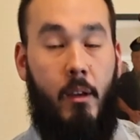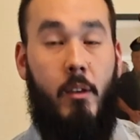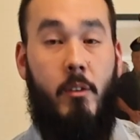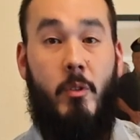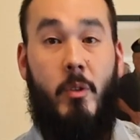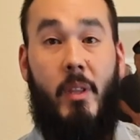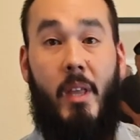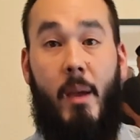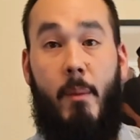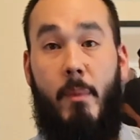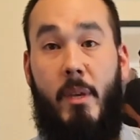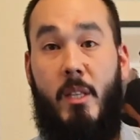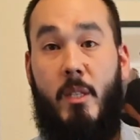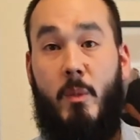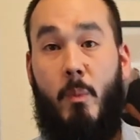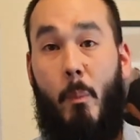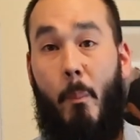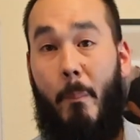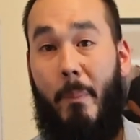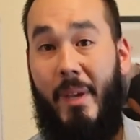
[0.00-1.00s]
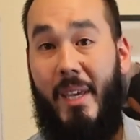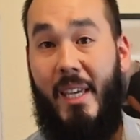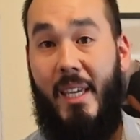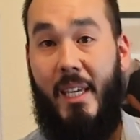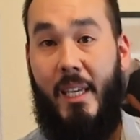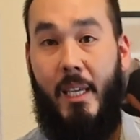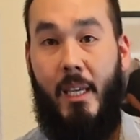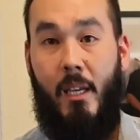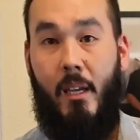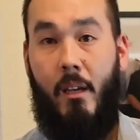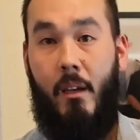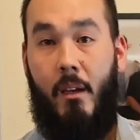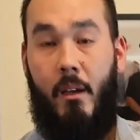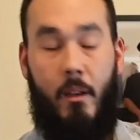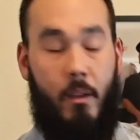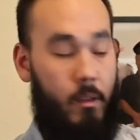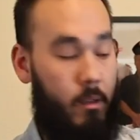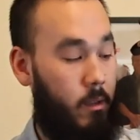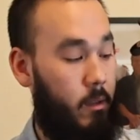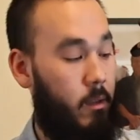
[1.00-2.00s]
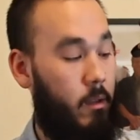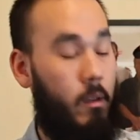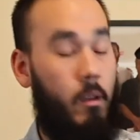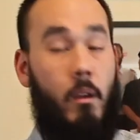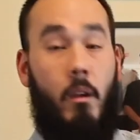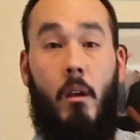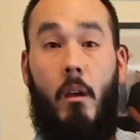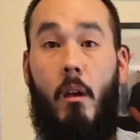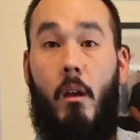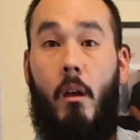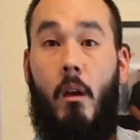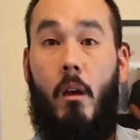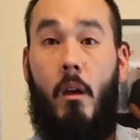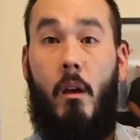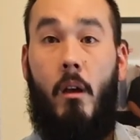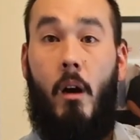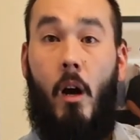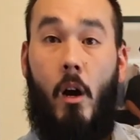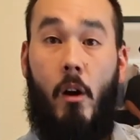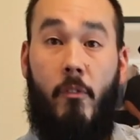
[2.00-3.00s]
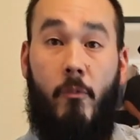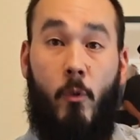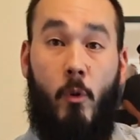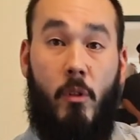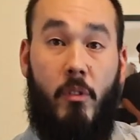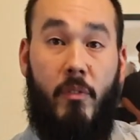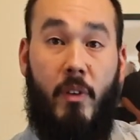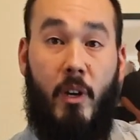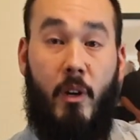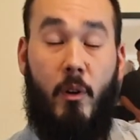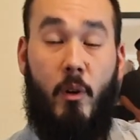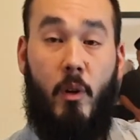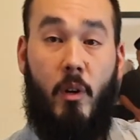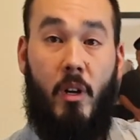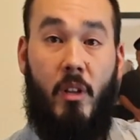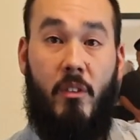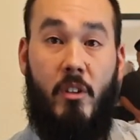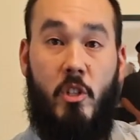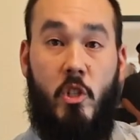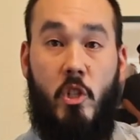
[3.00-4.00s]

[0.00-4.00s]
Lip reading: So that means B, our fourth finger note on the